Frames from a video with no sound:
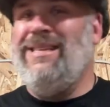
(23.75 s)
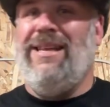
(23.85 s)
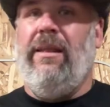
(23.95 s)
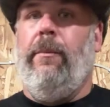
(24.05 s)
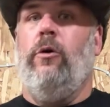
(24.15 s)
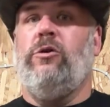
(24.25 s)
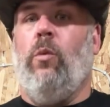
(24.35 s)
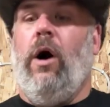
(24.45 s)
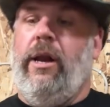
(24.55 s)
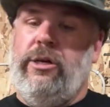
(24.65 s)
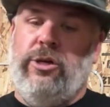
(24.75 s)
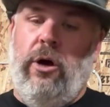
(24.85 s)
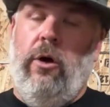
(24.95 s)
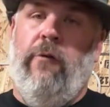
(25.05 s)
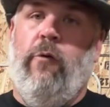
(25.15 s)
as in the most wattage
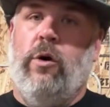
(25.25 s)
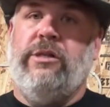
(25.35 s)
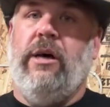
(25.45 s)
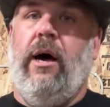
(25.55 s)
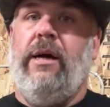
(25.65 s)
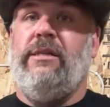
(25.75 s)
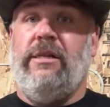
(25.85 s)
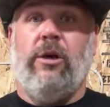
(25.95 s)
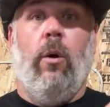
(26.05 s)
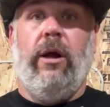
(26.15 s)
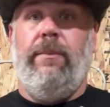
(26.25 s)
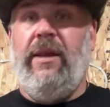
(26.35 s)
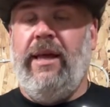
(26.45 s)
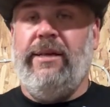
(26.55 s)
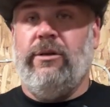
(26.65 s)
for size, is going to be
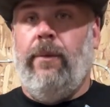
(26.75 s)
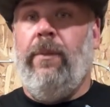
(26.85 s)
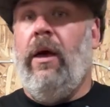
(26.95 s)
diesel.